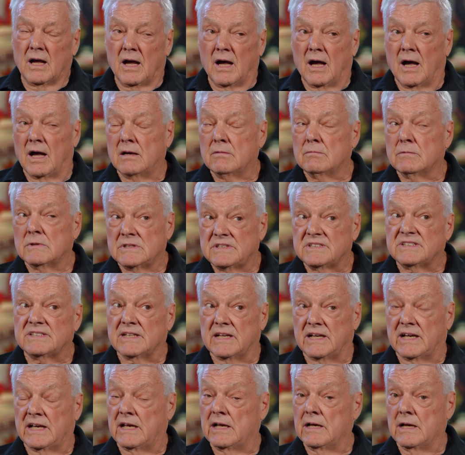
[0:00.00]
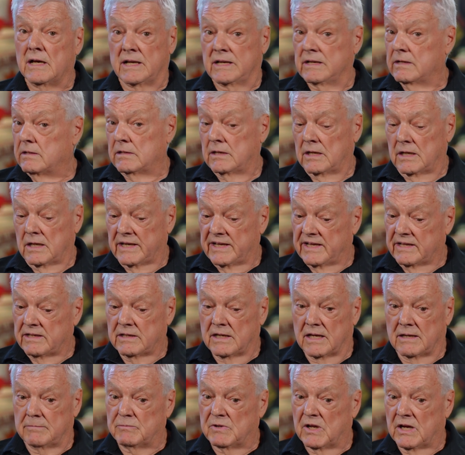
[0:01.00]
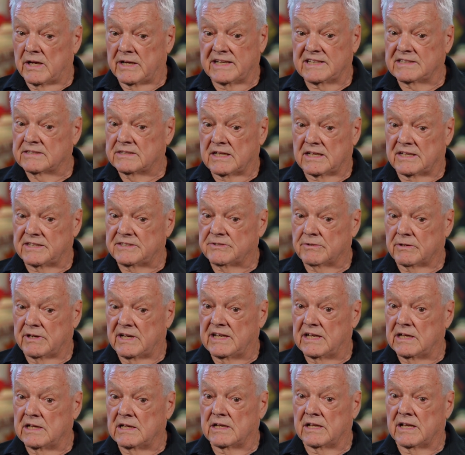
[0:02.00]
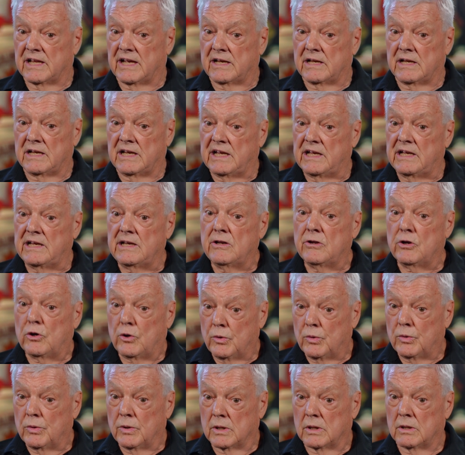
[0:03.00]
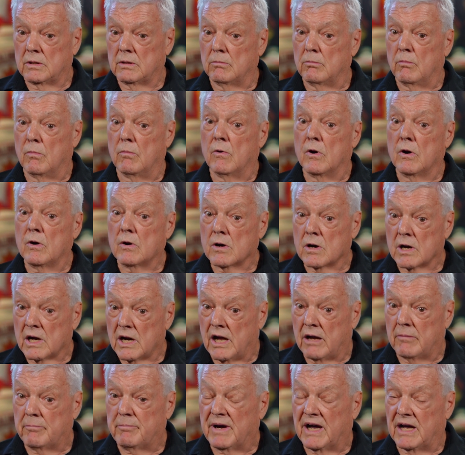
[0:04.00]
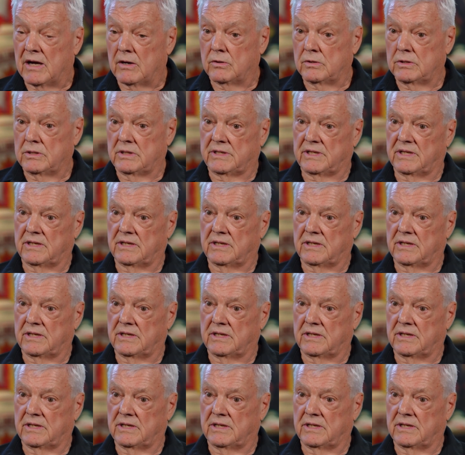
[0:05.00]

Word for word: I would say, and, and I'm not exaggerating, that he knew more about